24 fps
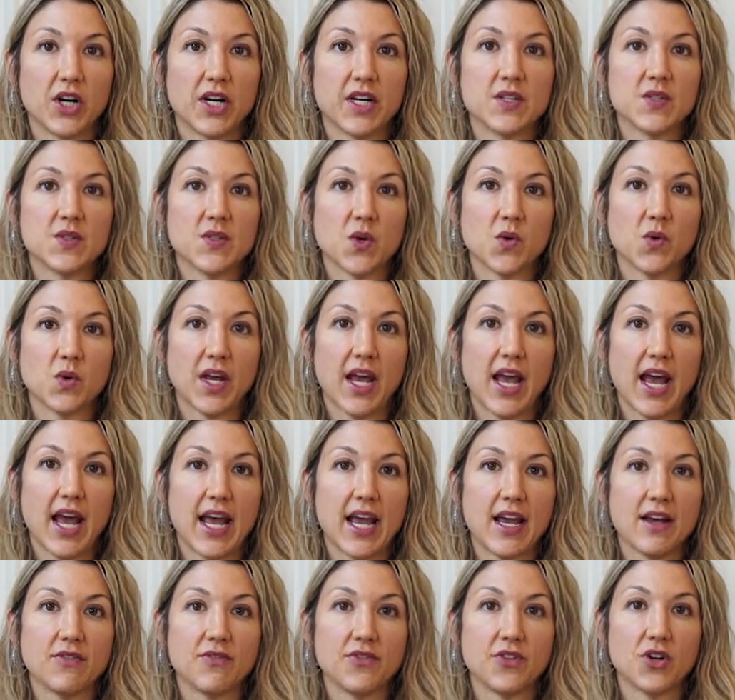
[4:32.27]
it's
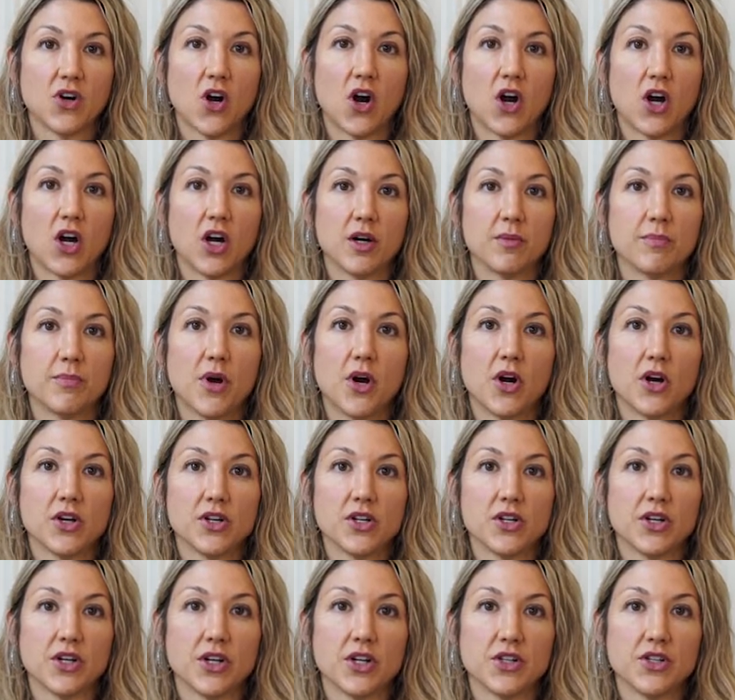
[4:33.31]
okay for our
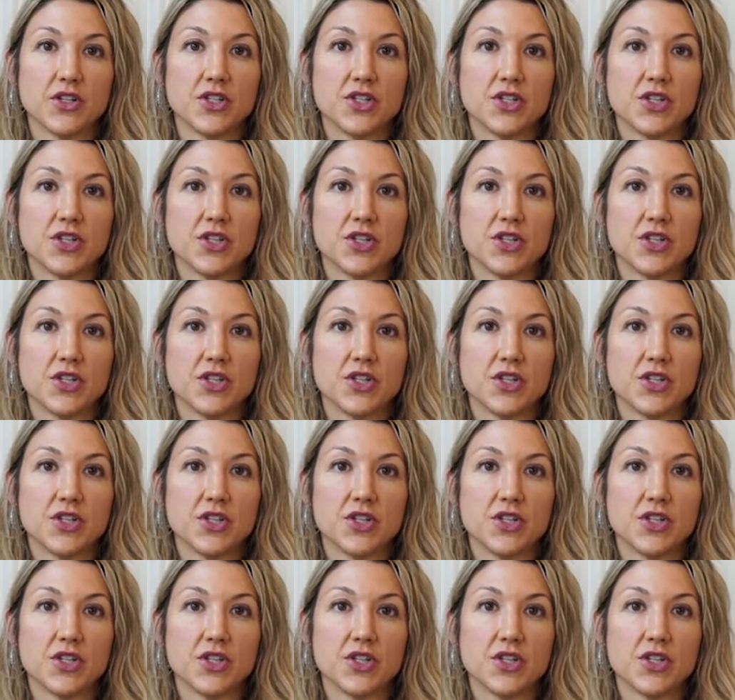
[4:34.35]
partner